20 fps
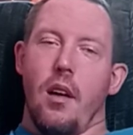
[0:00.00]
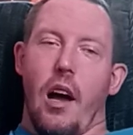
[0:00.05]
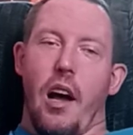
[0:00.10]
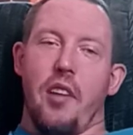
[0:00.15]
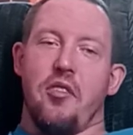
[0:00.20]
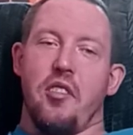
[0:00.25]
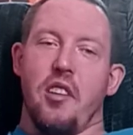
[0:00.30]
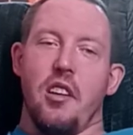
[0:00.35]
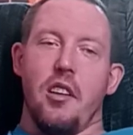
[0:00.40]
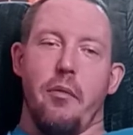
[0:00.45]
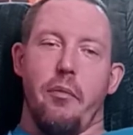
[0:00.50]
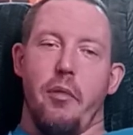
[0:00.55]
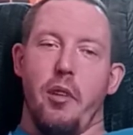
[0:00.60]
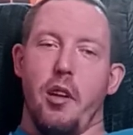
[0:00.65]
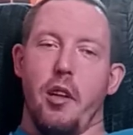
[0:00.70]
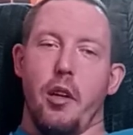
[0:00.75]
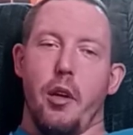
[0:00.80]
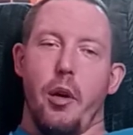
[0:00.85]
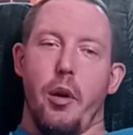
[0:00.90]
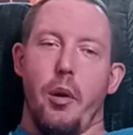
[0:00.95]
seen a
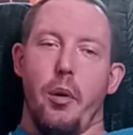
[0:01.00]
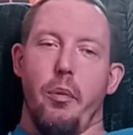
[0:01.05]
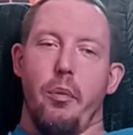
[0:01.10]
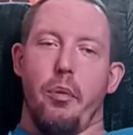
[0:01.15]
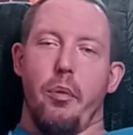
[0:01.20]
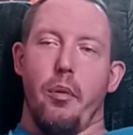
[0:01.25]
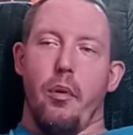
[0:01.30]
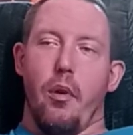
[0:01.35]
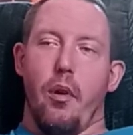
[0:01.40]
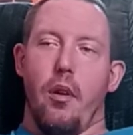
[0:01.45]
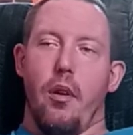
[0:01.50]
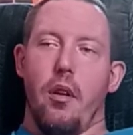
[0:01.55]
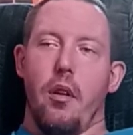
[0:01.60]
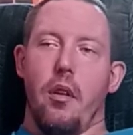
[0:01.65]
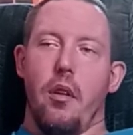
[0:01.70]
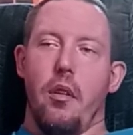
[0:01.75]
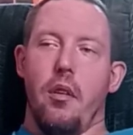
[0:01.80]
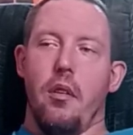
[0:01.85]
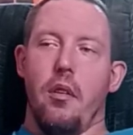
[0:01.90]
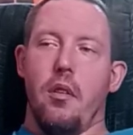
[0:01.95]
video on
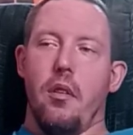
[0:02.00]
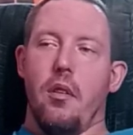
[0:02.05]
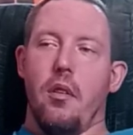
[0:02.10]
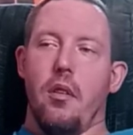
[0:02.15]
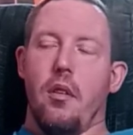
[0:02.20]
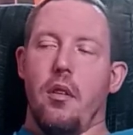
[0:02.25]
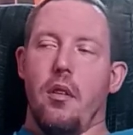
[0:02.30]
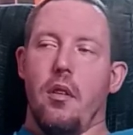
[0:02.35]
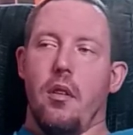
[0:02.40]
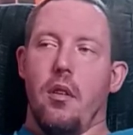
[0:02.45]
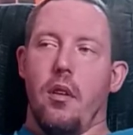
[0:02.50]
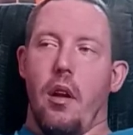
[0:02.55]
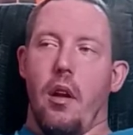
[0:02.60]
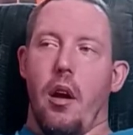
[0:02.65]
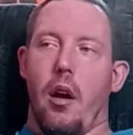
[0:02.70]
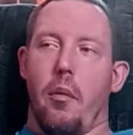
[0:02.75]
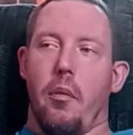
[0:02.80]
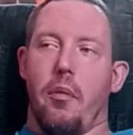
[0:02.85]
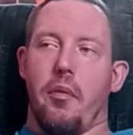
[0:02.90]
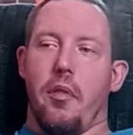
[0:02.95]
it and
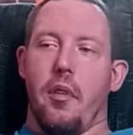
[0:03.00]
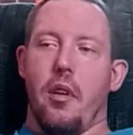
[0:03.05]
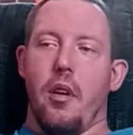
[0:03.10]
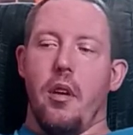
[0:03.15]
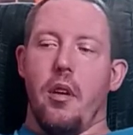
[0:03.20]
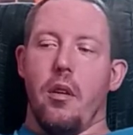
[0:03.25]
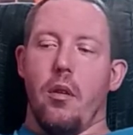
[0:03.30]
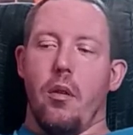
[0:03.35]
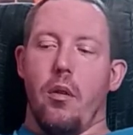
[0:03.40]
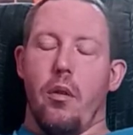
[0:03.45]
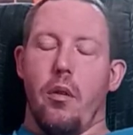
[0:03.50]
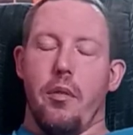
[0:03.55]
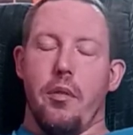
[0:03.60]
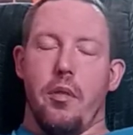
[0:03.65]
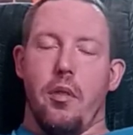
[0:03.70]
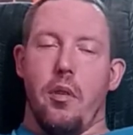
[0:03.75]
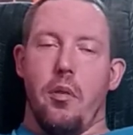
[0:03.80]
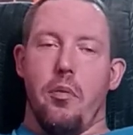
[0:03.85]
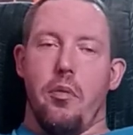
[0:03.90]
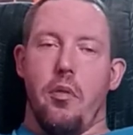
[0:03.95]
everything on
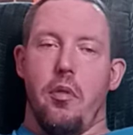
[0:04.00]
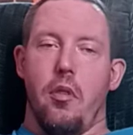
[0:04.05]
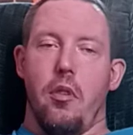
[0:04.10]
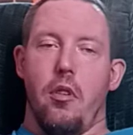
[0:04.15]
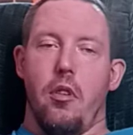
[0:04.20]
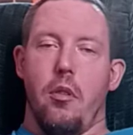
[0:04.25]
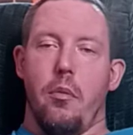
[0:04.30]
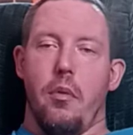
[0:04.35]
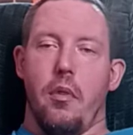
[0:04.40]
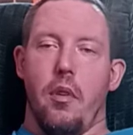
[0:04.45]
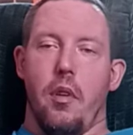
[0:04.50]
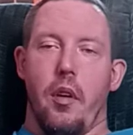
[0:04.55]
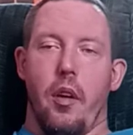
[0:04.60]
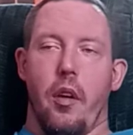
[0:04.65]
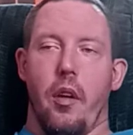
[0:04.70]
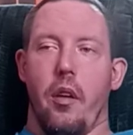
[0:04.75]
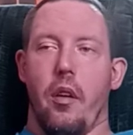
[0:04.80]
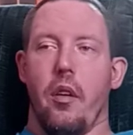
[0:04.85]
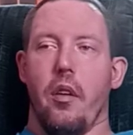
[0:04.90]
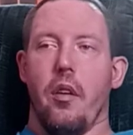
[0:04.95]
YouTube,
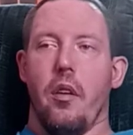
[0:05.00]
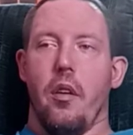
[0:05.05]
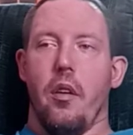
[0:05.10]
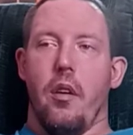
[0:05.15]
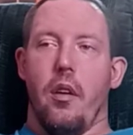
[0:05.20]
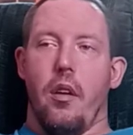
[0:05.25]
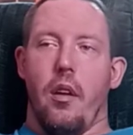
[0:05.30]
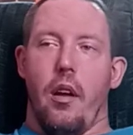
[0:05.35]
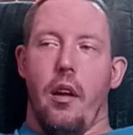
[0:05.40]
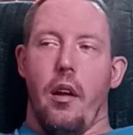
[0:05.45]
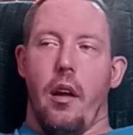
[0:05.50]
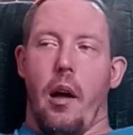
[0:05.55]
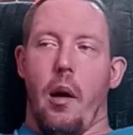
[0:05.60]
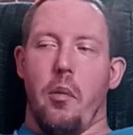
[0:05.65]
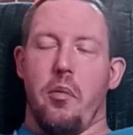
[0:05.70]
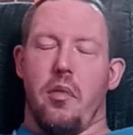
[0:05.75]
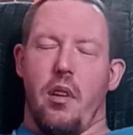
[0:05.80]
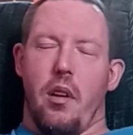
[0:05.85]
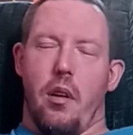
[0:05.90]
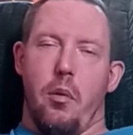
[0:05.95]
and I
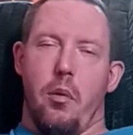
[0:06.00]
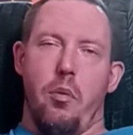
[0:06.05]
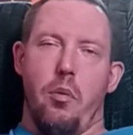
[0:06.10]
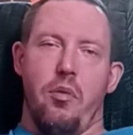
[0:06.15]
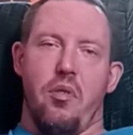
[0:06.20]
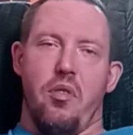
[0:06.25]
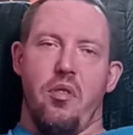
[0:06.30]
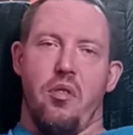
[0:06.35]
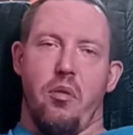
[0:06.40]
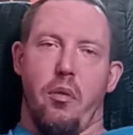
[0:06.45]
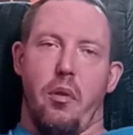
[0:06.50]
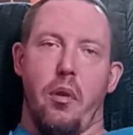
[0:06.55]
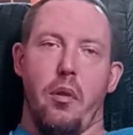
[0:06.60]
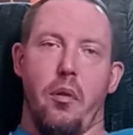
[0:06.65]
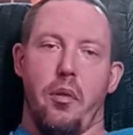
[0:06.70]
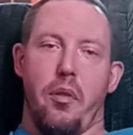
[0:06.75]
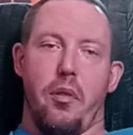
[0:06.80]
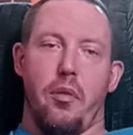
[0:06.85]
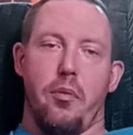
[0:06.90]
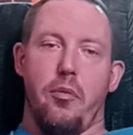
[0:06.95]
was like, who's this
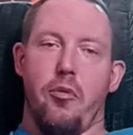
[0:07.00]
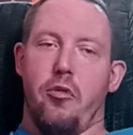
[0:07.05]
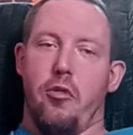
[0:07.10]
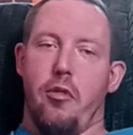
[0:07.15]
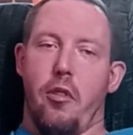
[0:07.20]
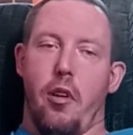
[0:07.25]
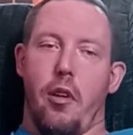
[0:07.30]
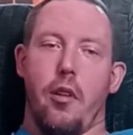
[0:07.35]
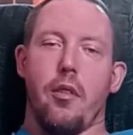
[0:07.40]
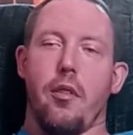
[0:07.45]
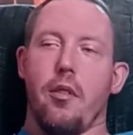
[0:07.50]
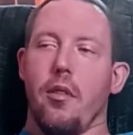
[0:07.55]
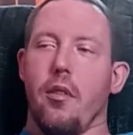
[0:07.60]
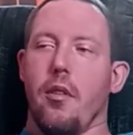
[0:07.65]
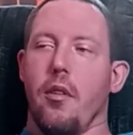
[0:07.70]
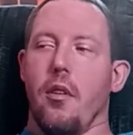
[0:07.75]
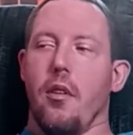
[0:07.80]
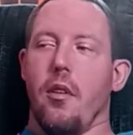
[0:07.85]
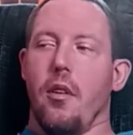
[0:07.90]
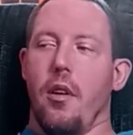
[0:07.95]
little chick?
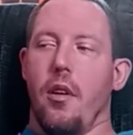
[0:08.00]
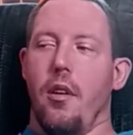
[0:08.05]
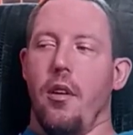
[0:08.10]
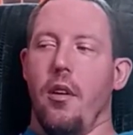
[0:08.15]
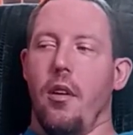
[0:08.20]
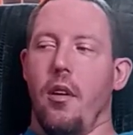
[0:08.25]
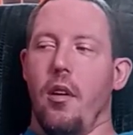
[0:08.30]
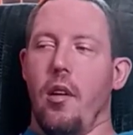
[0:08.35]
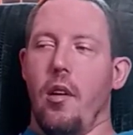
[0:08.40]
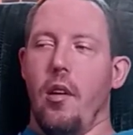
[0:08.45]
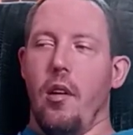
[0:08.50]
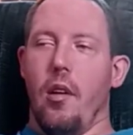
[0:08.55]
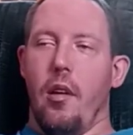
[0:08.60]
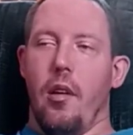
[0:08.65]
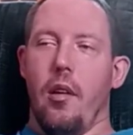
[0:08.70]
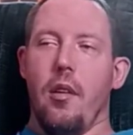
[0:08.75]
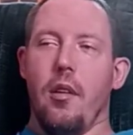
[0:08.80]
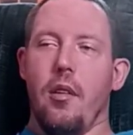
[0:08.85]
And